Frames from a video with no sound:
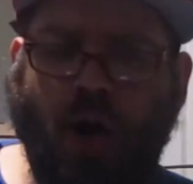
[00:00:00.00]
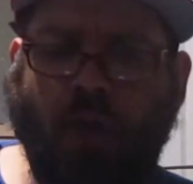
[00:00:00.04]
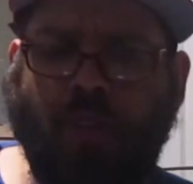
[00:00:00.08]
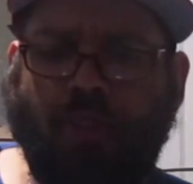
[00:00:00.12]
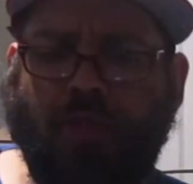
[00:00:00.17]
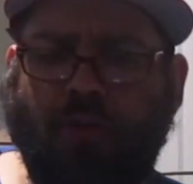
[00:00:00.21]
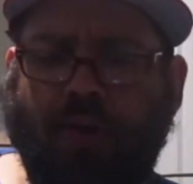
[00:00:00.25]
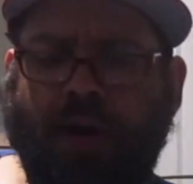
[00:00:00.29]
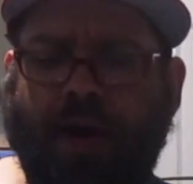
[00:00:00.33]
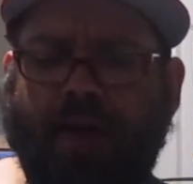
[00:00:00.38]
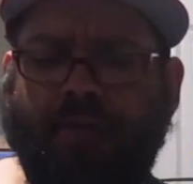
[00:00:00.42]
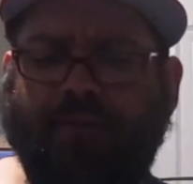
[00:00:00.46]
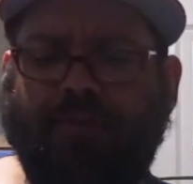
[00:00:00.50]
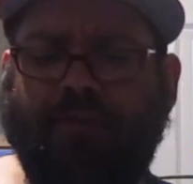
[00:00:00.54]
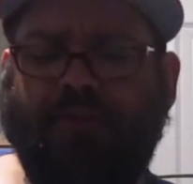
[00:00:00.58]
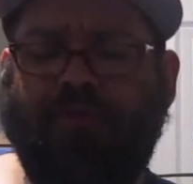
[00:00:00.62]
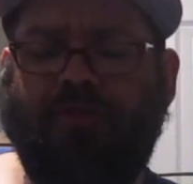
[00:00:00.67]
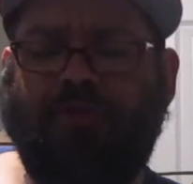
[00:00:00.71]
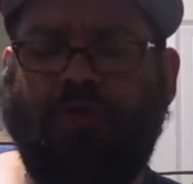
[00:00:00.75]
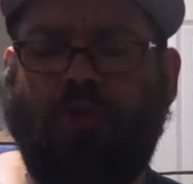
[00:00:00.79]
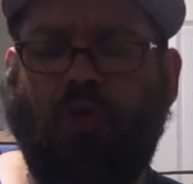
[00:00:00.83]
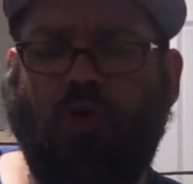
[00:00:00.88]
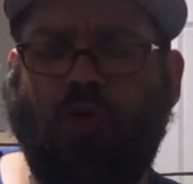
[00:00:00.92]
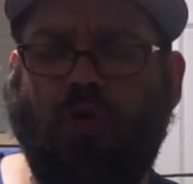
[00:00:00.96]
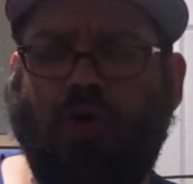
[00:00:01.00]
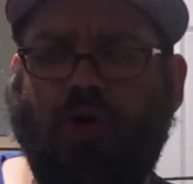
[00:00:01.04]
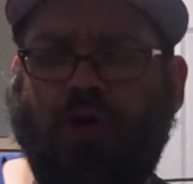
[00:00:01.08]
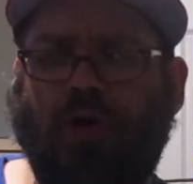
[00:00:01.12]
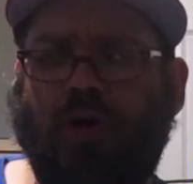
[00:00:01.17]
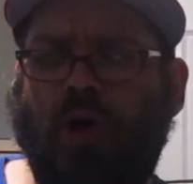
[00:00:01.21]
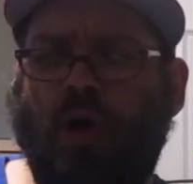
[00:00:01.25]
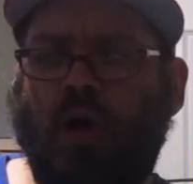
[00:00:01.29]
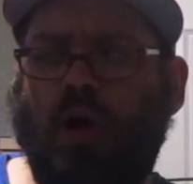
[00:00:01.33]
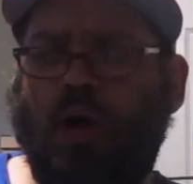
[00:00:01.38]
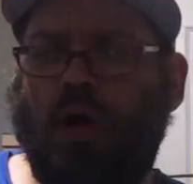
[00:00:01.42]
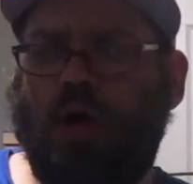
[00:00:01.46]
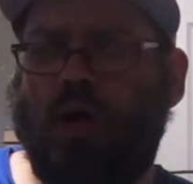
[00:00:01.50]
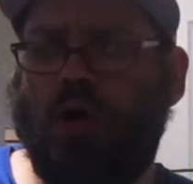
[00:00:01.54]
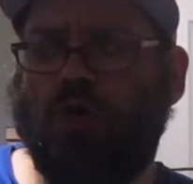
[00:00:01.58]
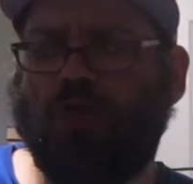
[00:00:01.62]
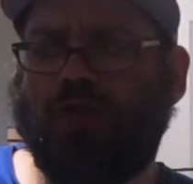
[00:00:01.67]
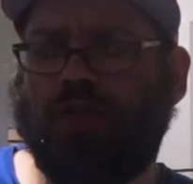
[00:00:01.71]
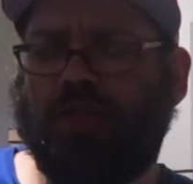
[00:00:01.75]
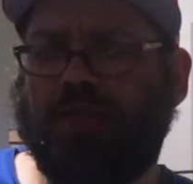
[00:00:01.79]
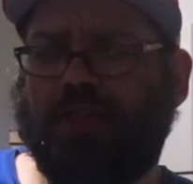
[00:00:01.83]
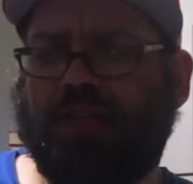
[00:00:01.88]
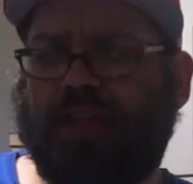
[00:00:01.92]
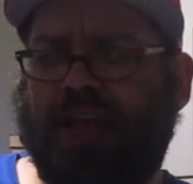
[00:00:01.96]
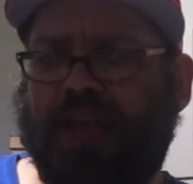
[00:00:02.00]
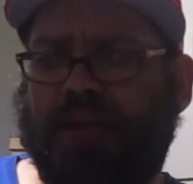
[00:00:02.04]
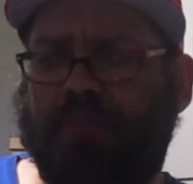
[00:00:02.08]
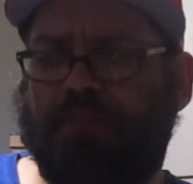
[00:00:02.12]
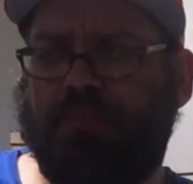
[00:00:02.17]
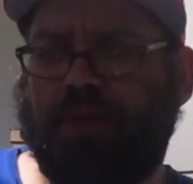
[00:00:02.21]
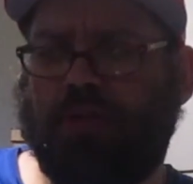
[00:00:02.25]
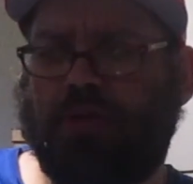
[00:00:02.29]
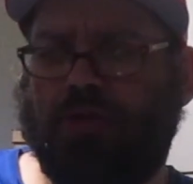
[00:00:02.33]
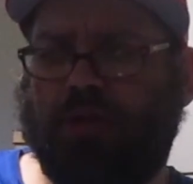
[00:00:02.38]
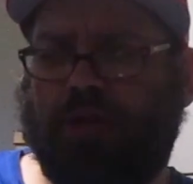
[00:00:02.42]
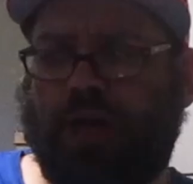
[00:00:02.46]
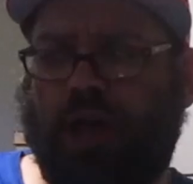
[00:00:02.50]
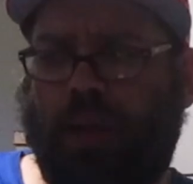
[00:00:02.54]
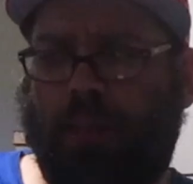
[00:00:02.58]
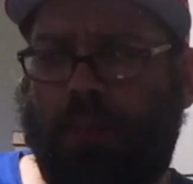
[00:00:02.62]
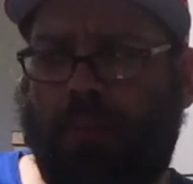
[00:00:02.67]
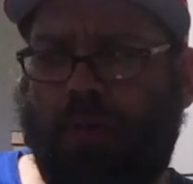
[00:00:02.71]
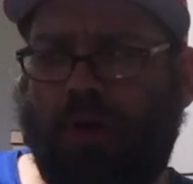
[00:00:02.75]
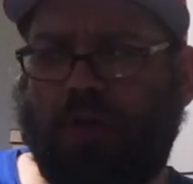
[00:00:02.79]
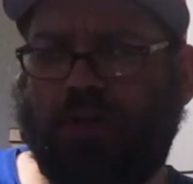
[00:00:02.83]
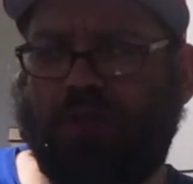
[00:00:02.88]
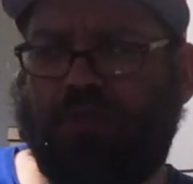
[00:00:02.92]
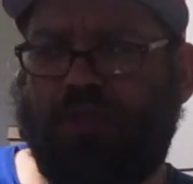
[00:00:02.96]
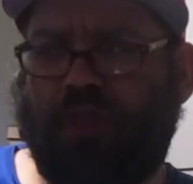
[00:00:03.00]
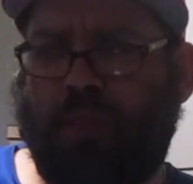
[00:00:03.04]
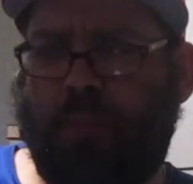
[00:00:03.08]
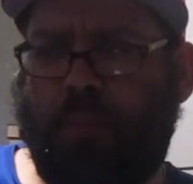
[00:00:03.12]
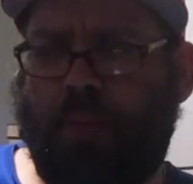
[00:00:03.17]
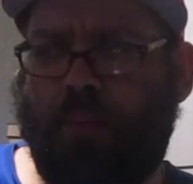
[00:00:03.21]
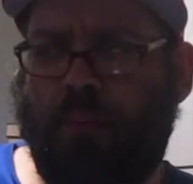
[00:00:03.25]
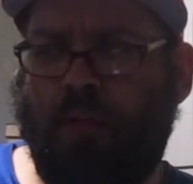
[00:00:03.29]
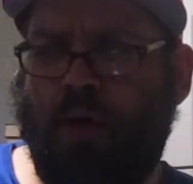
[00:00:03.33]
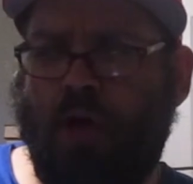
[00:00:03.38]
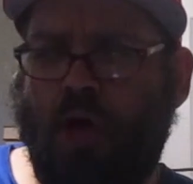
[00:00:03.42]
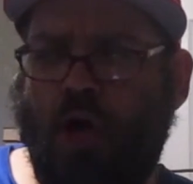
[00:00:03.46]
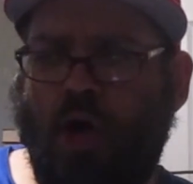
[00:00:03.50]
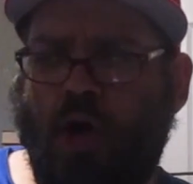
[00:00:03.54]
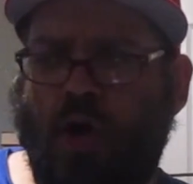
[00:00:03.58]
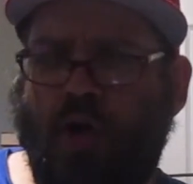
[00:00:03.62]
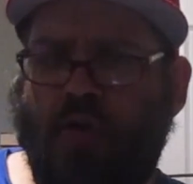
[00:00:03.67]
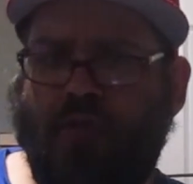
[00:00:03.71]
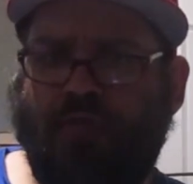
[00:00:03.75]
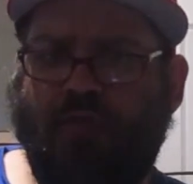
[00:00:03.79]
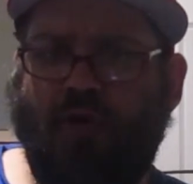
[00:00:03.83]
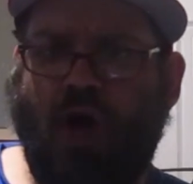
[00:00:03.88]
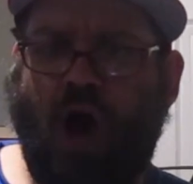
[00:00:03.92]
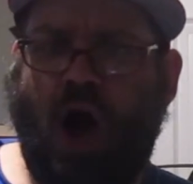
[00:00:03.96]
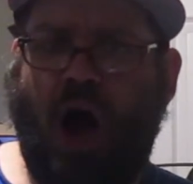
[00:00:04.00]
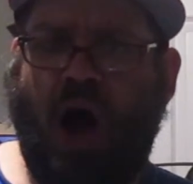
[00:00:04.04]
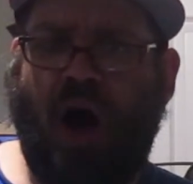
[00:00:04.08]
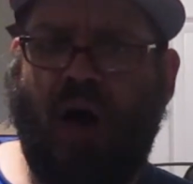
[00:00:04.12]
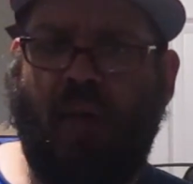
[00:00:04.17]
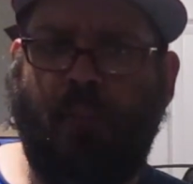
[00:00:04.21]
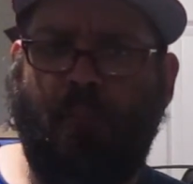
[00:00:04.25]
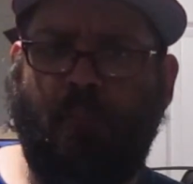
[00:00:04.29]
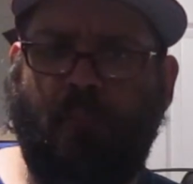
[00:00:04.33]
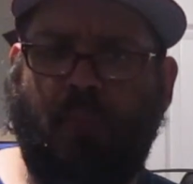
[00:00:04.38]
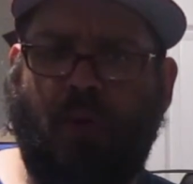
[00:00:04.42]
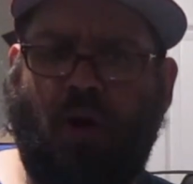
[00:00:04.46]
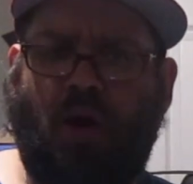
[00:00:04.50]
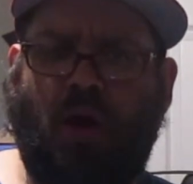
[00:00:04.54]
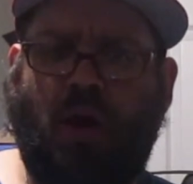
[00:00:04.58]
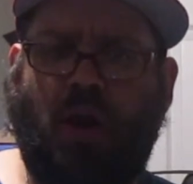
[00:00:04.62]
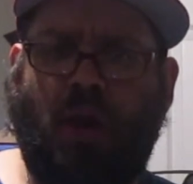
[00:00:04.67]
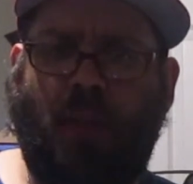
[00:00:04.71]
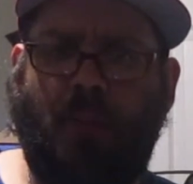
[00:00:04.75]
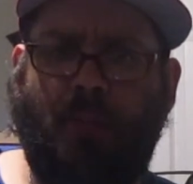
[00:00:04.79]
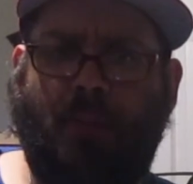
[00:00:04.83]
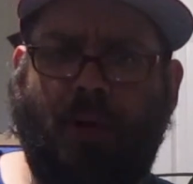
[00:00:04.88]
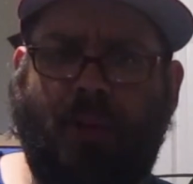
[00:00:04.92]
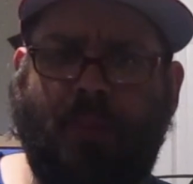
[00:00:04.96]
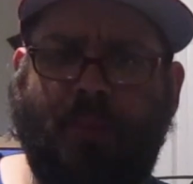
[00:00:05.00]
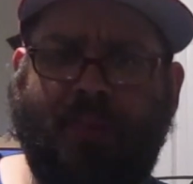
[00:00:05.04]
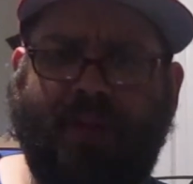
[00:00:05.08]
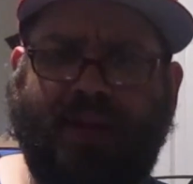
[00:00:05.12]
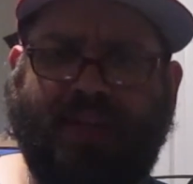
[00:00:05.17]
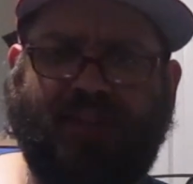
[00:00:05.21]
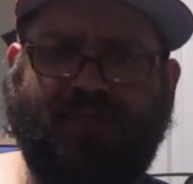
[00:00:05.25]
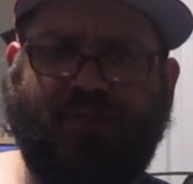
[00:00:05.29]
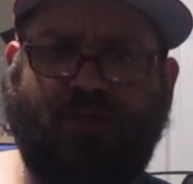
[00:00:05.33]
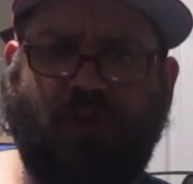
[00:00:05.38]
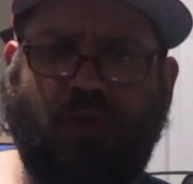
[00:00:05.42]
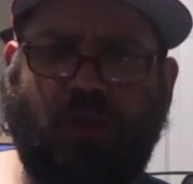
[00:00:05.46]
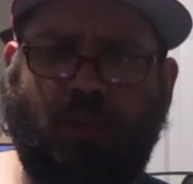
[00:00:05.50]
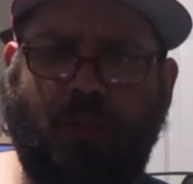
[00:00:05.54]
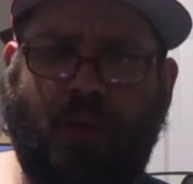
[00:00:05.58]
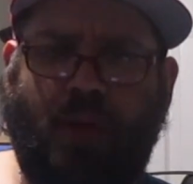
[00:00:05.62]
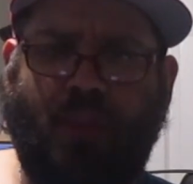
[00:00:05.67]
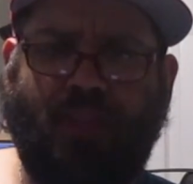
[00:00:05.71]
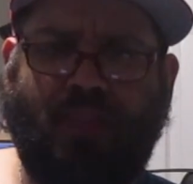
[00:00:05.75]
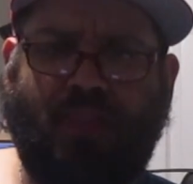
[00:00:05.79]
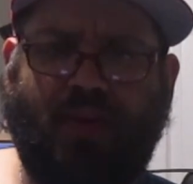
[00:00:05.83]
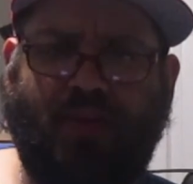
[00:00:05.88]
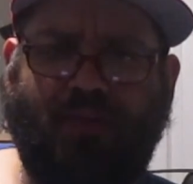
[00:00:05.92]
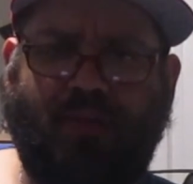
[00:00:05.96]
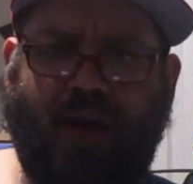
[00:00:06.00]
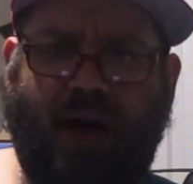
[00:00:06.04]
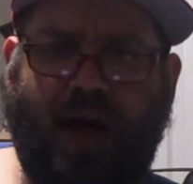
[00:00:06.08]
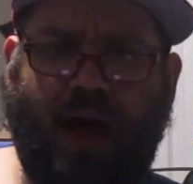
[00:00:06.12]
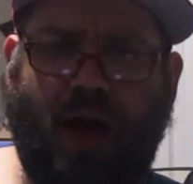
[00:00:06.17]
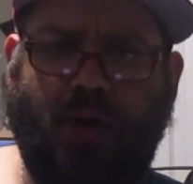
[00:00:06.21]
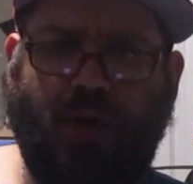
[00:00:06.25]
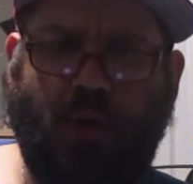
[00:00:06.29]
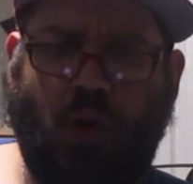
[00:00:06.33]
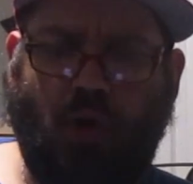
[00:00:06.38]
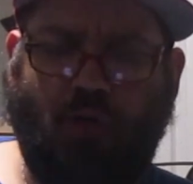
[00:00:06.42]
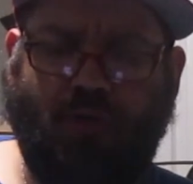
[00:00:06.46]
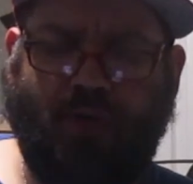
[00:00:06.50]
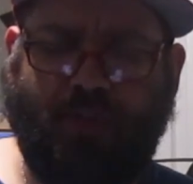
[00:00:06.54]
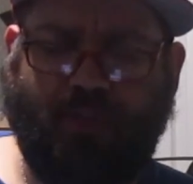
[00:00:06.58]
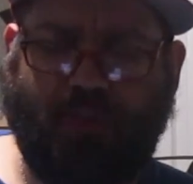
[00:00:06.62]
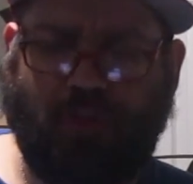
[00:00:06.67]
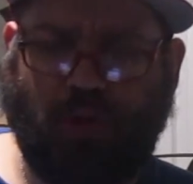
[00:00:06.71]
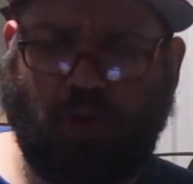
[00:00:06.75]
three of the four Cozy Escape Mystery Club books for the book, uh, book club book picks for the month of November